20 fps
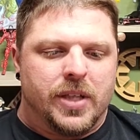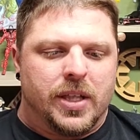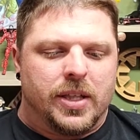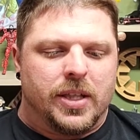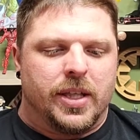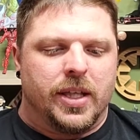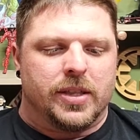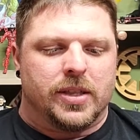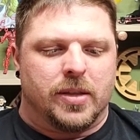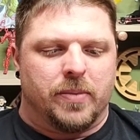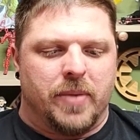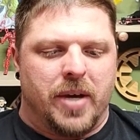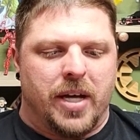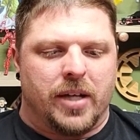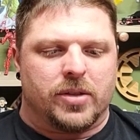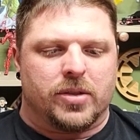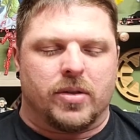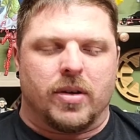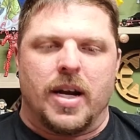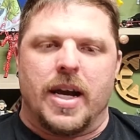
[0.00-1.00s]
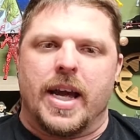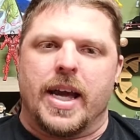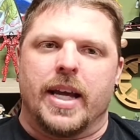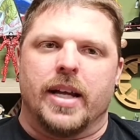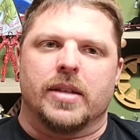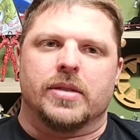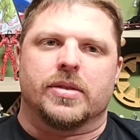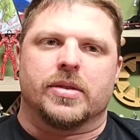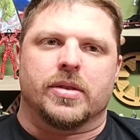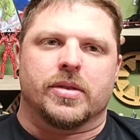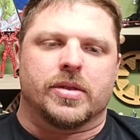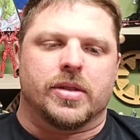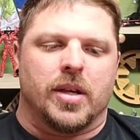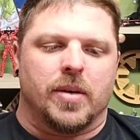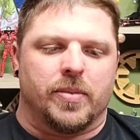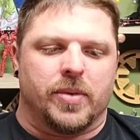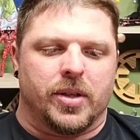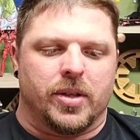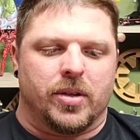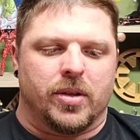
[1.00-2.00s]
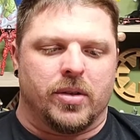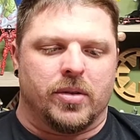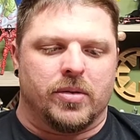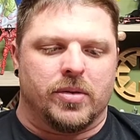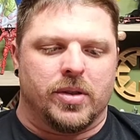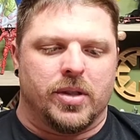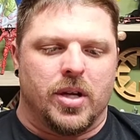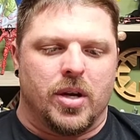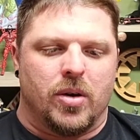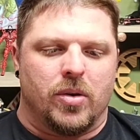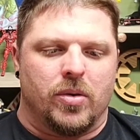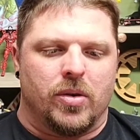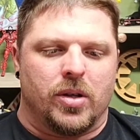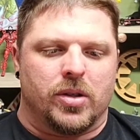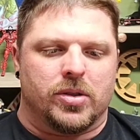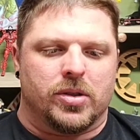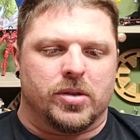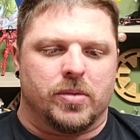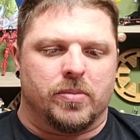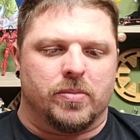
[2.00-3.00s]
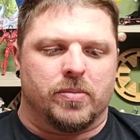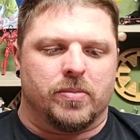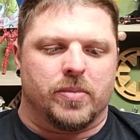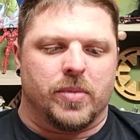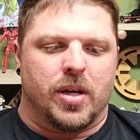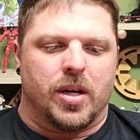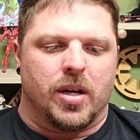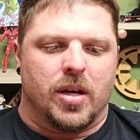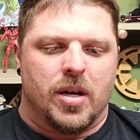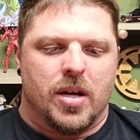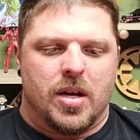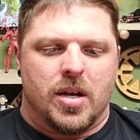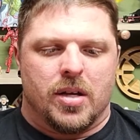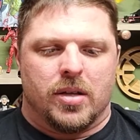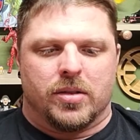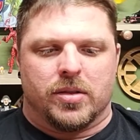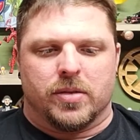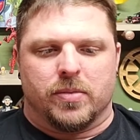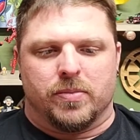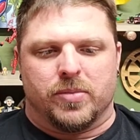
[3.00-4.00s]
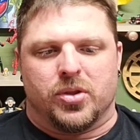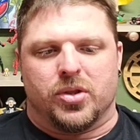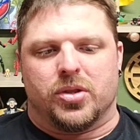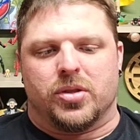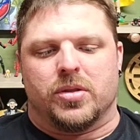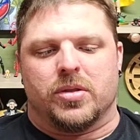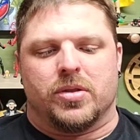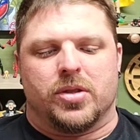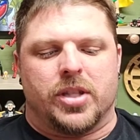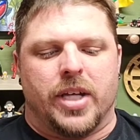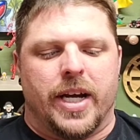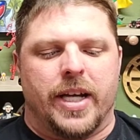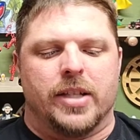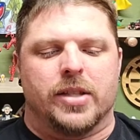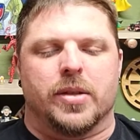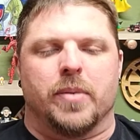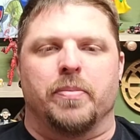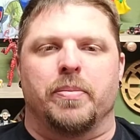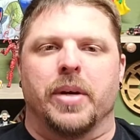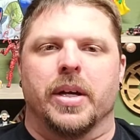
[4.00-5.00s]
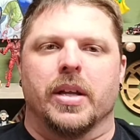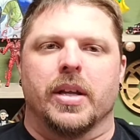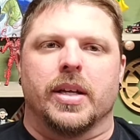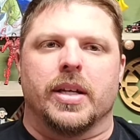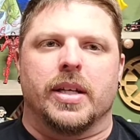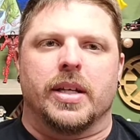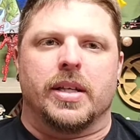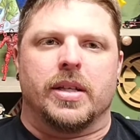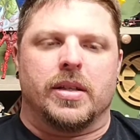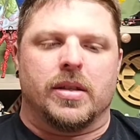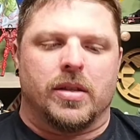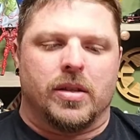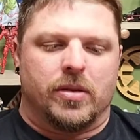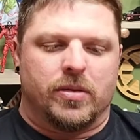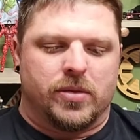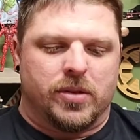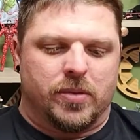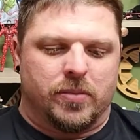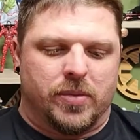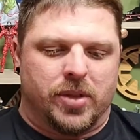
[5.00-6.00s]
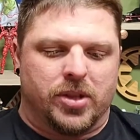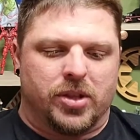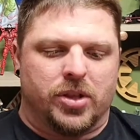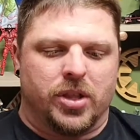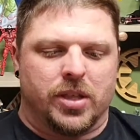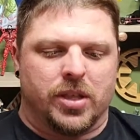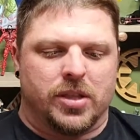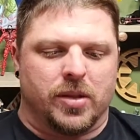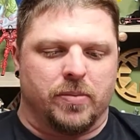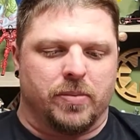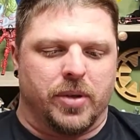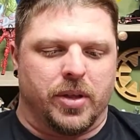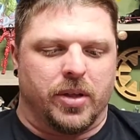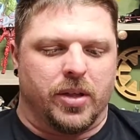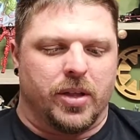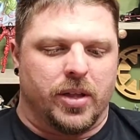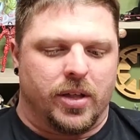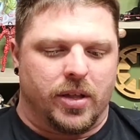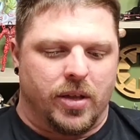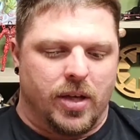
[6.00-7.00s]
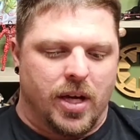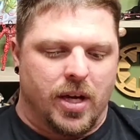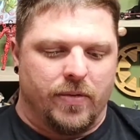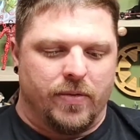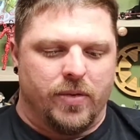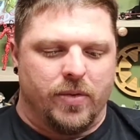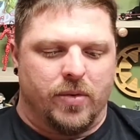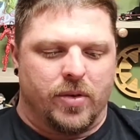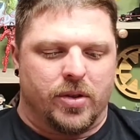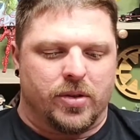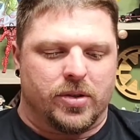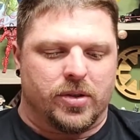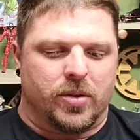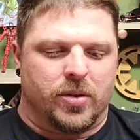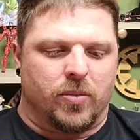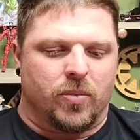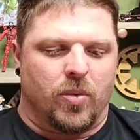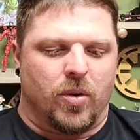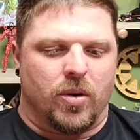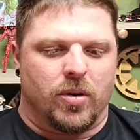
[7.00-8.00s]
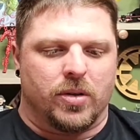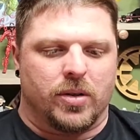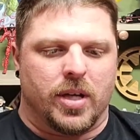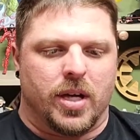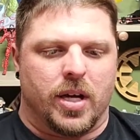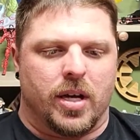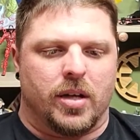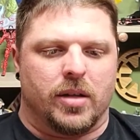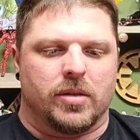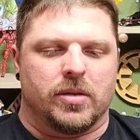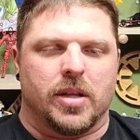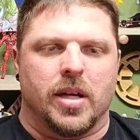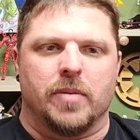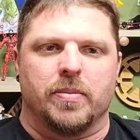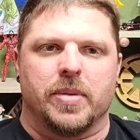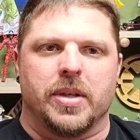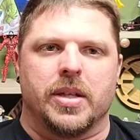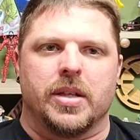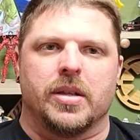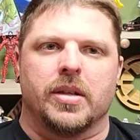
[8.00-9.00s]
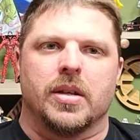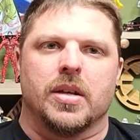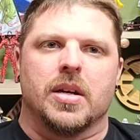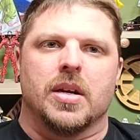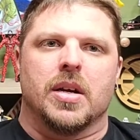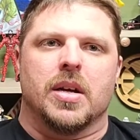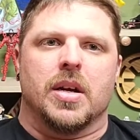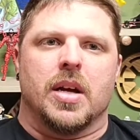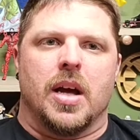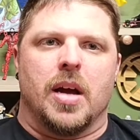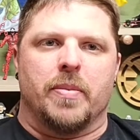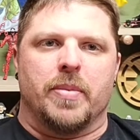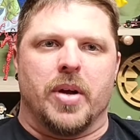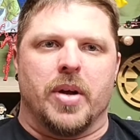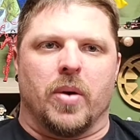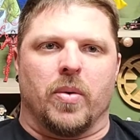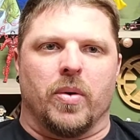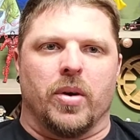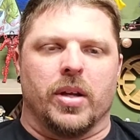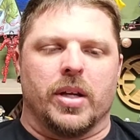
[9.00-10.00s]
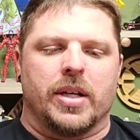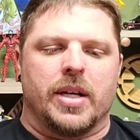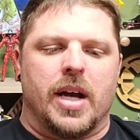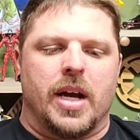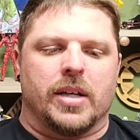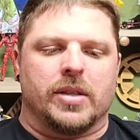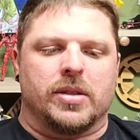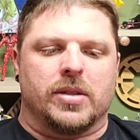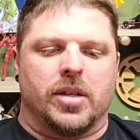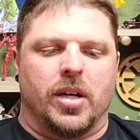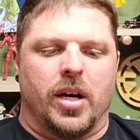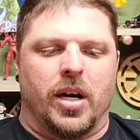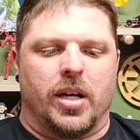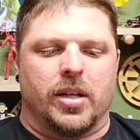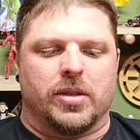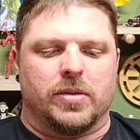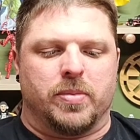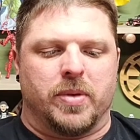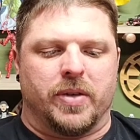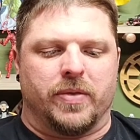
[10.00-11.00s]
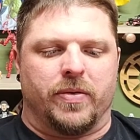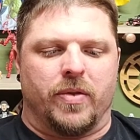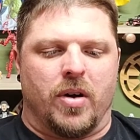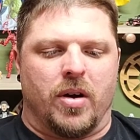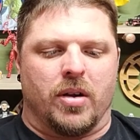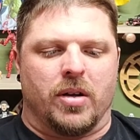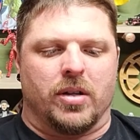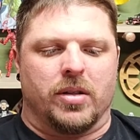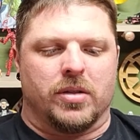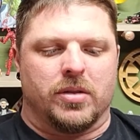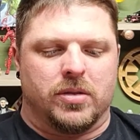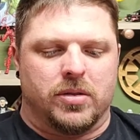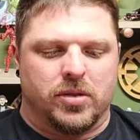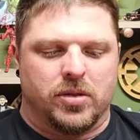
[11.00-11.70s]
get some extra hands or something, or some changeability, some adjustability, or however you want to word that. That'd be a really nice touch, McFarlane.